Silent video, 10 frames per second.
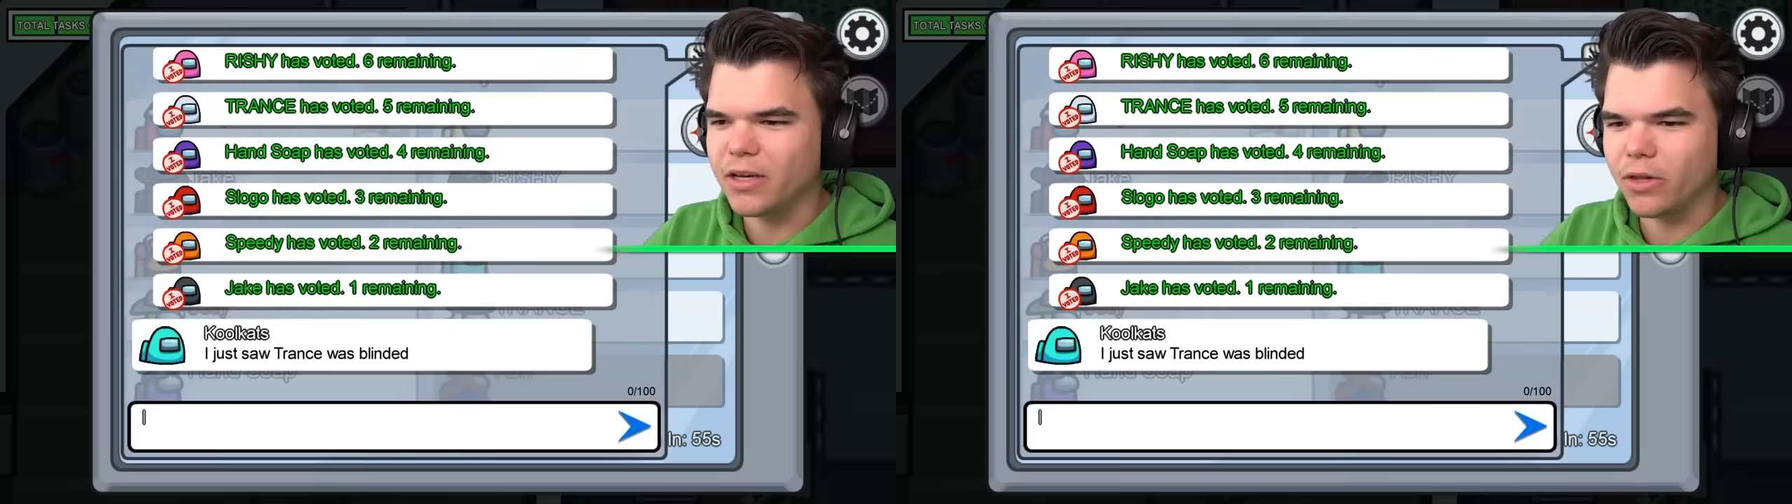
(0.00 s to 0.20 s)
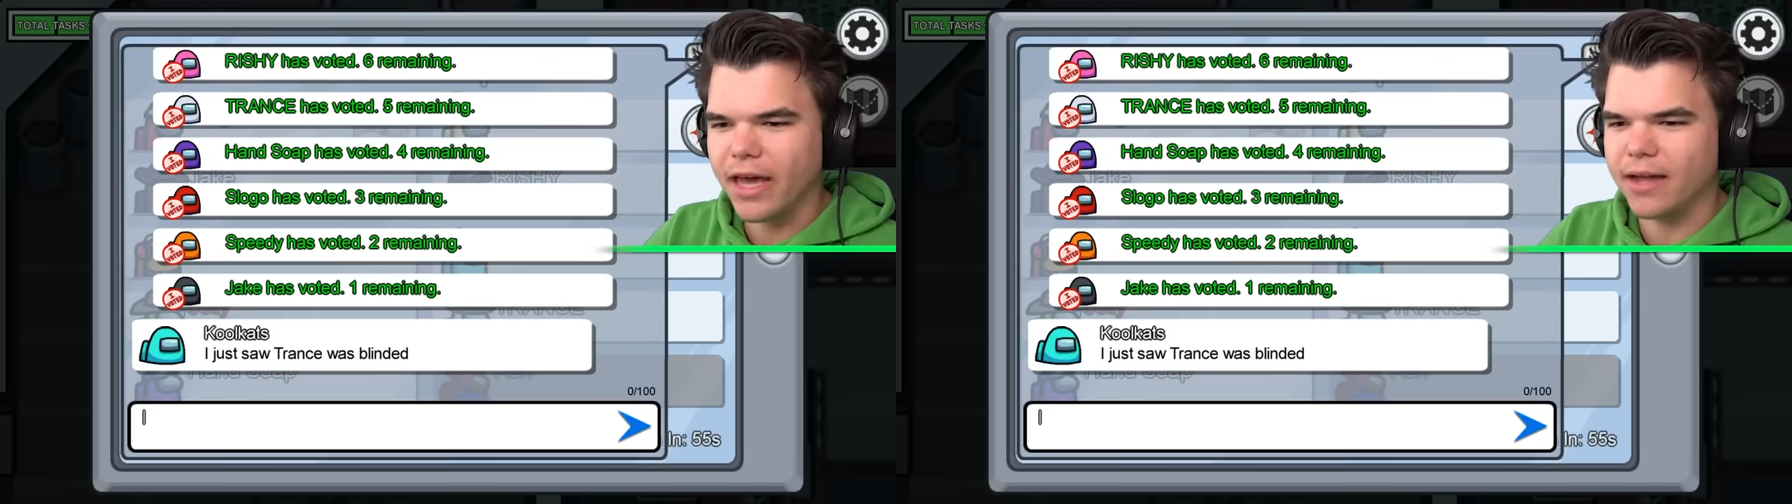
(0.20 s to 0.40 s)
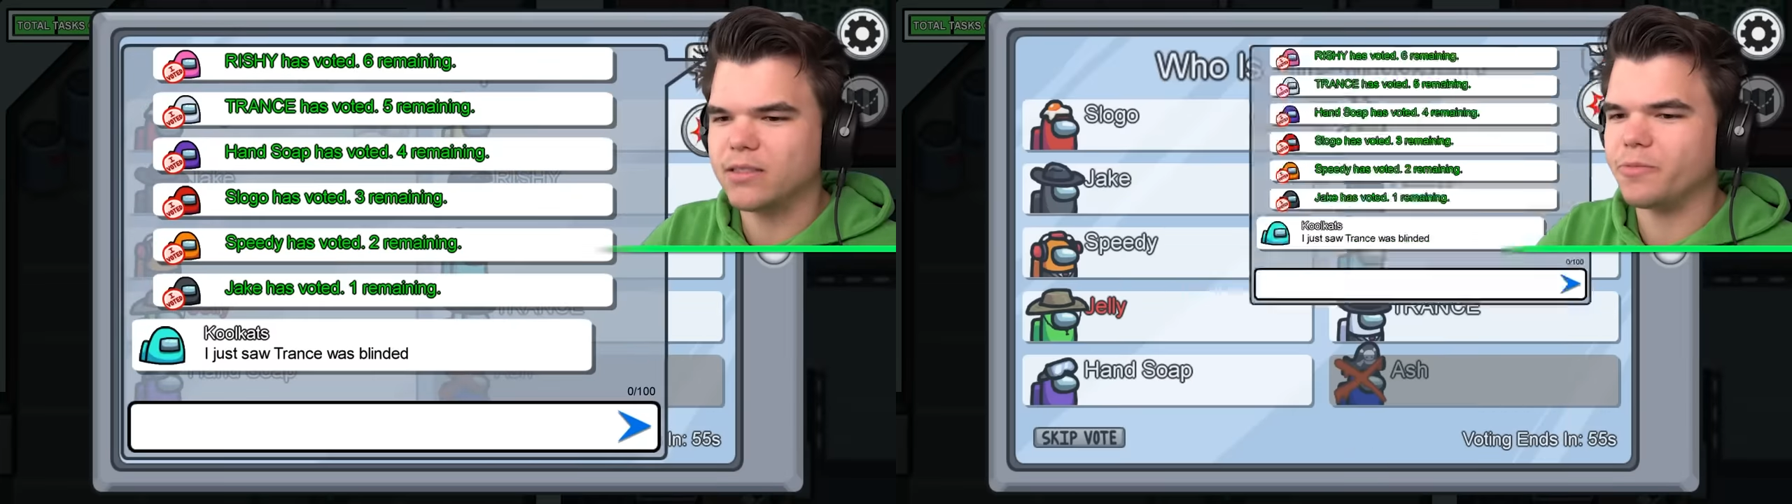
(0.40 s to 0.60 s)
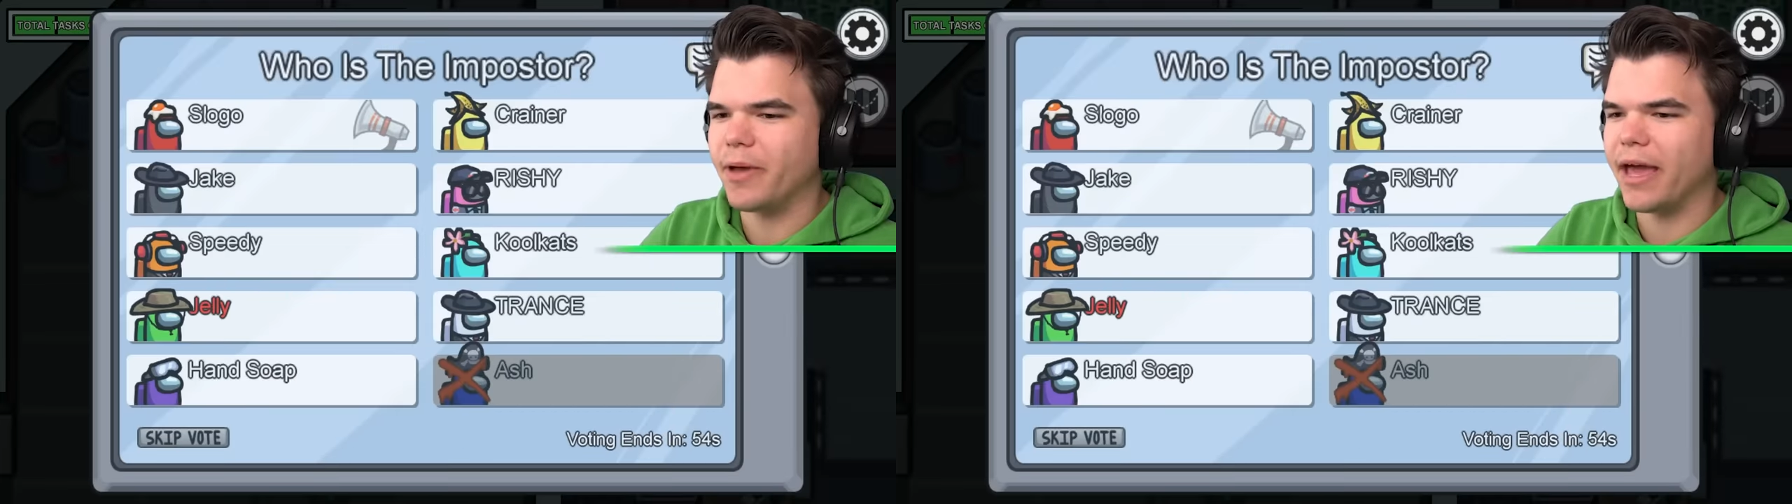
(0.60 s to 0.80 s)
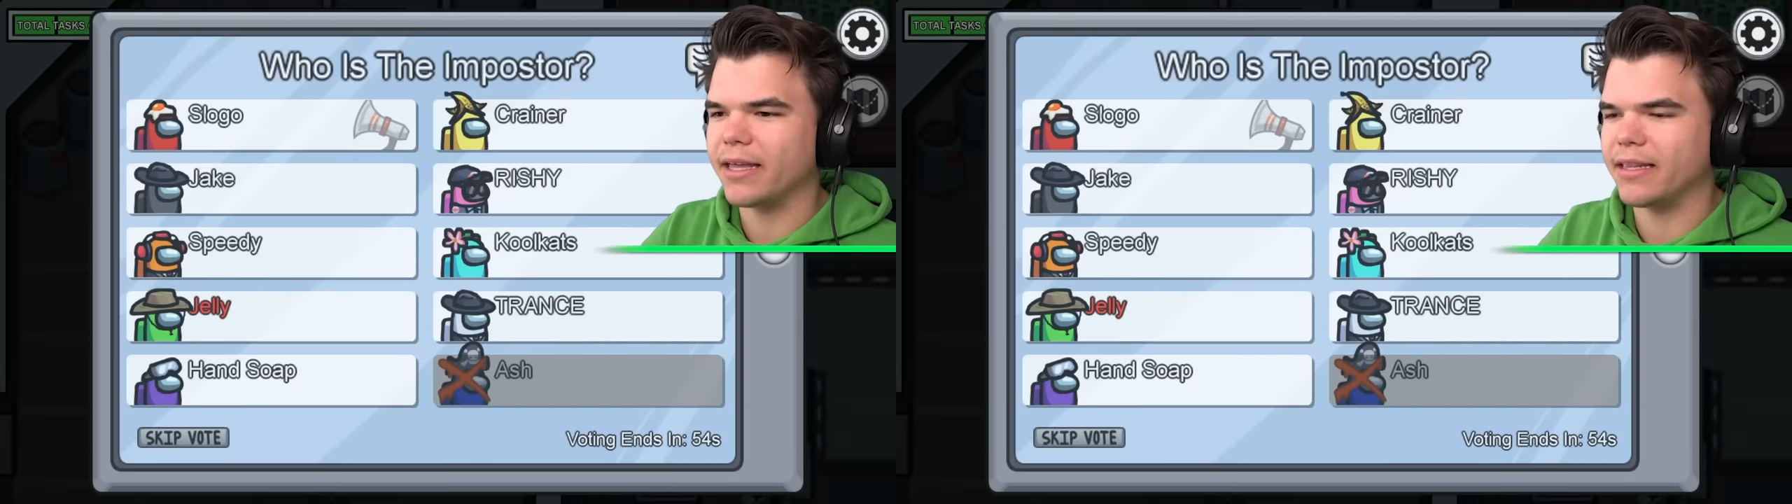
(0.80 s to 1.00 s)
Cool Cats is
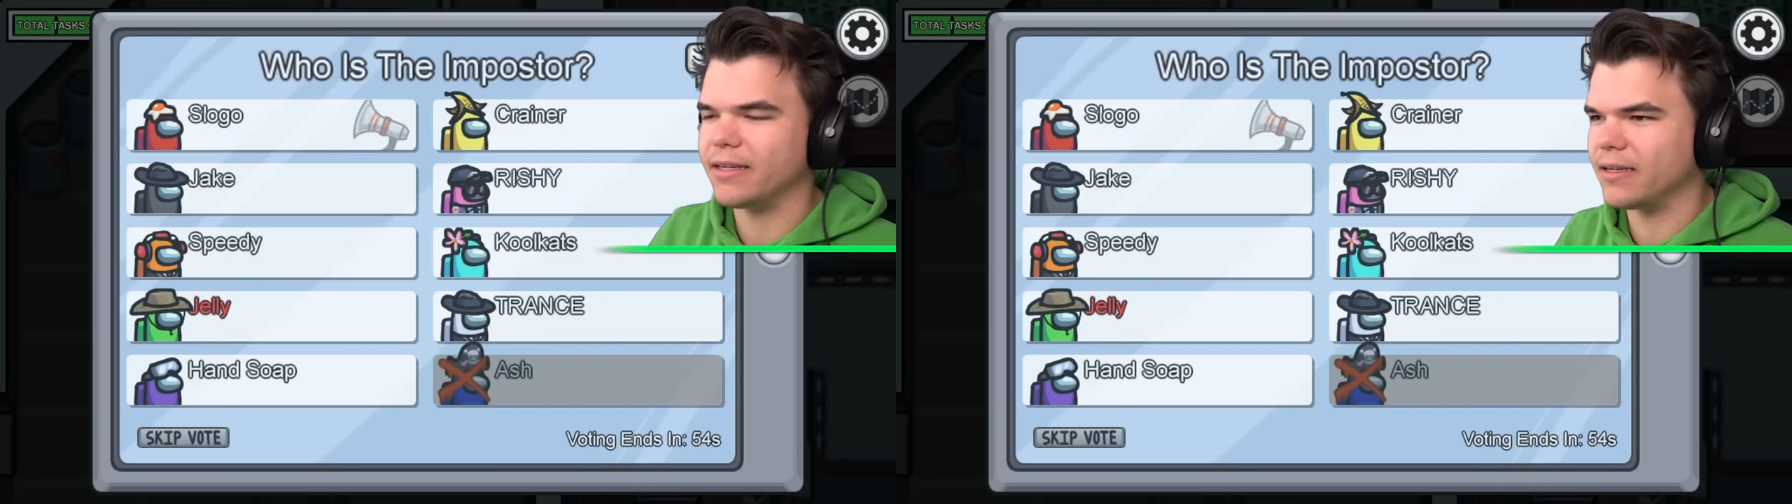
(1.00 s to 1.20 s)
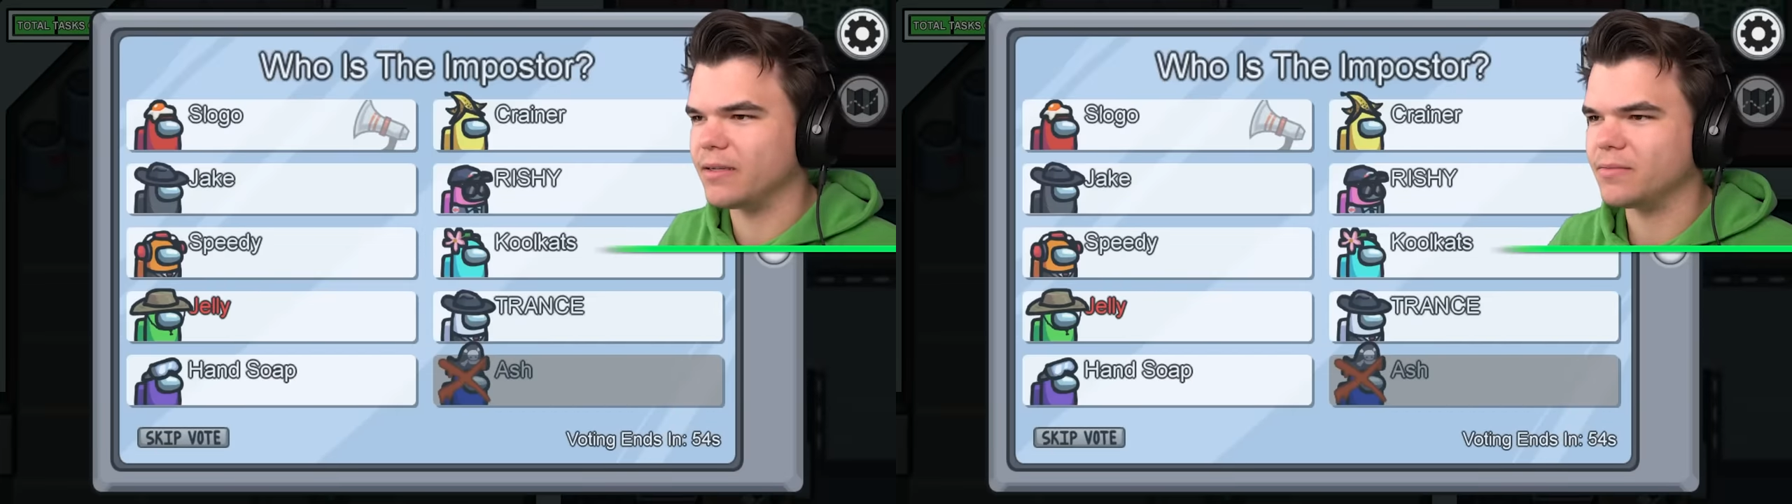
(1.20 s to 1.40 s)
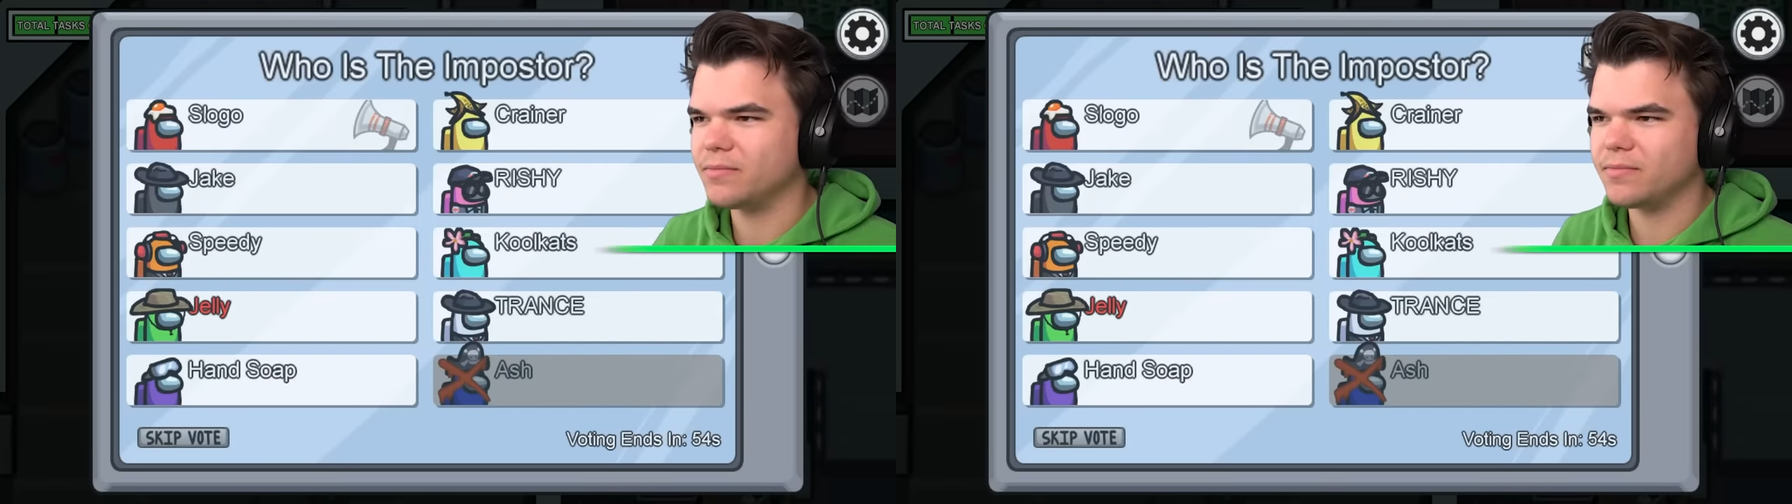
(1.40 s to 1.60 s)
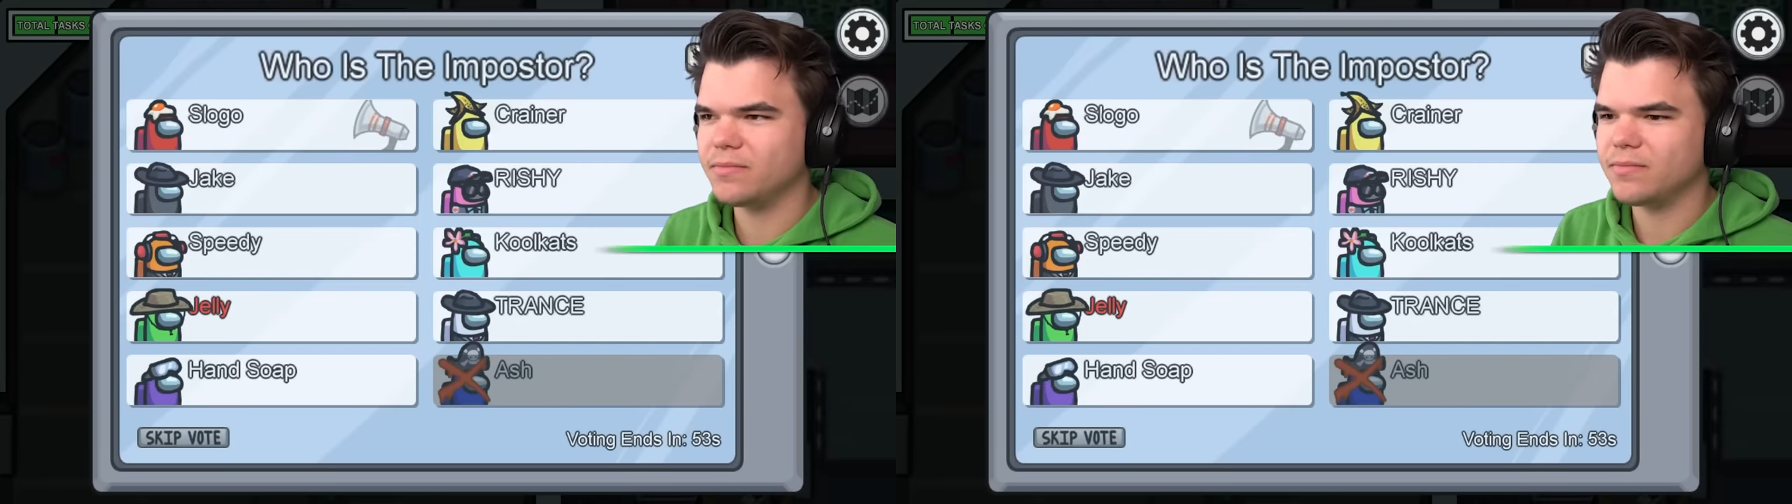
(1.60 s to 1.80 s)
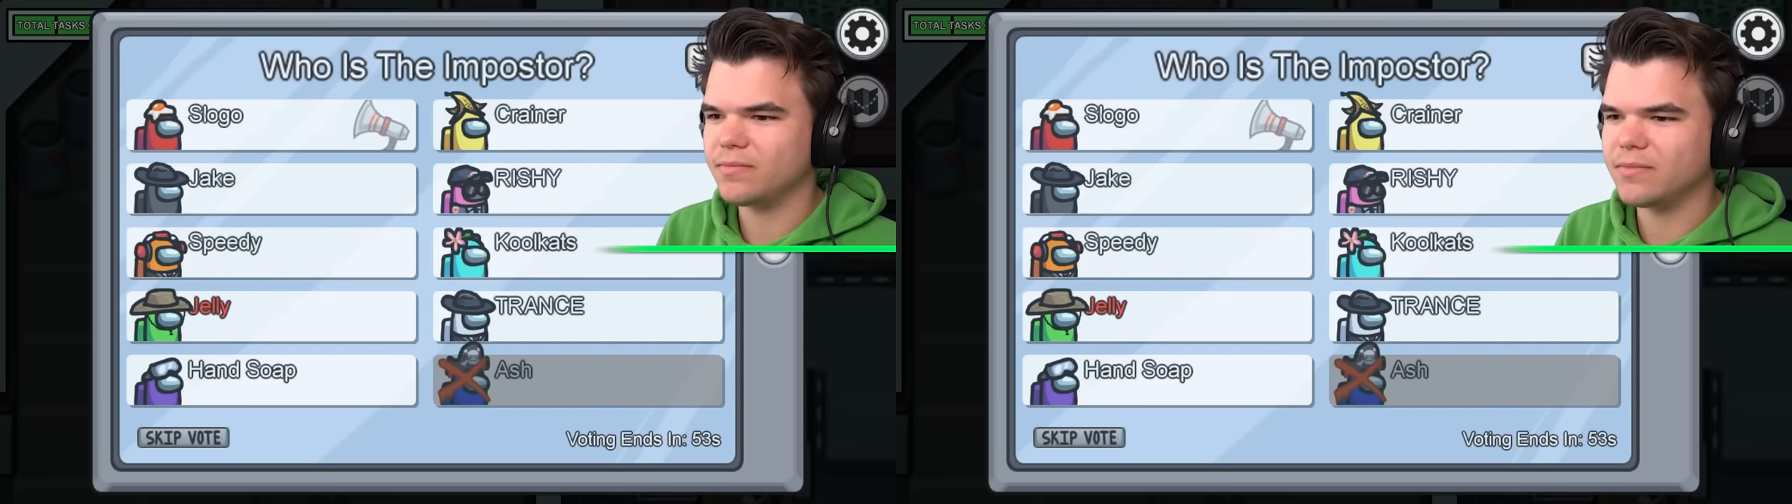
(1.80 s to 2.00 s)
back. Wait, he was
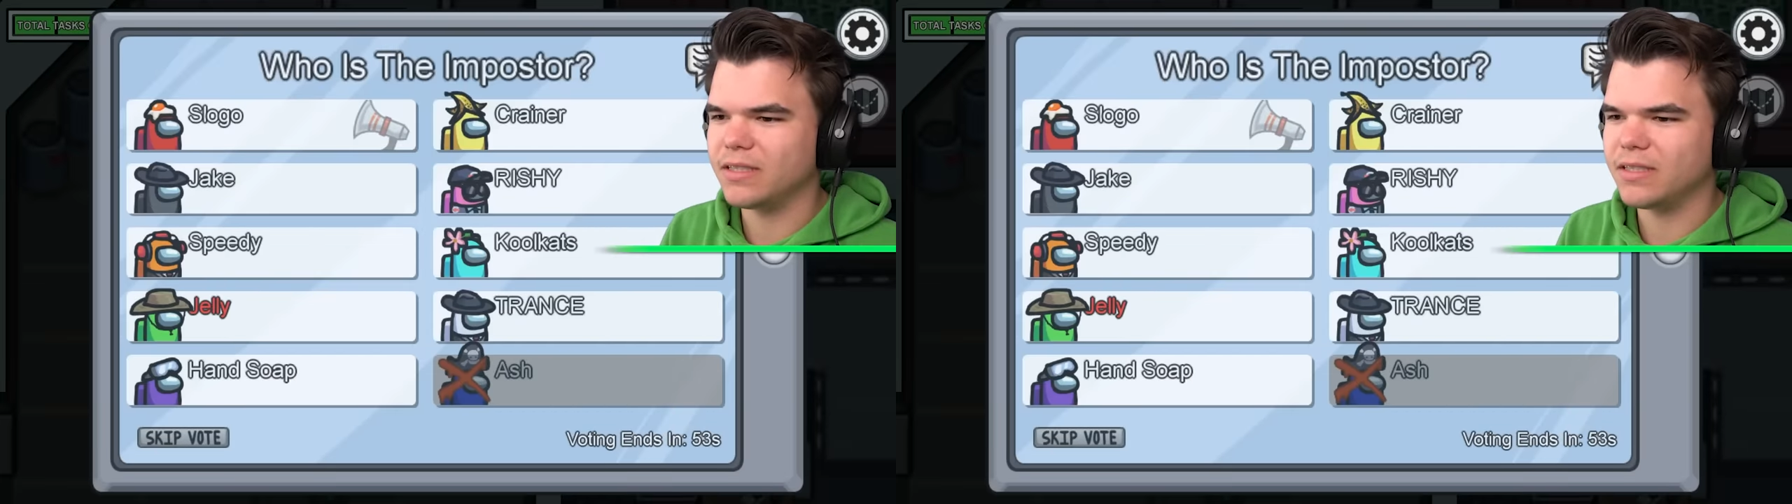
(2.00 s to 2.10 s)
blinded?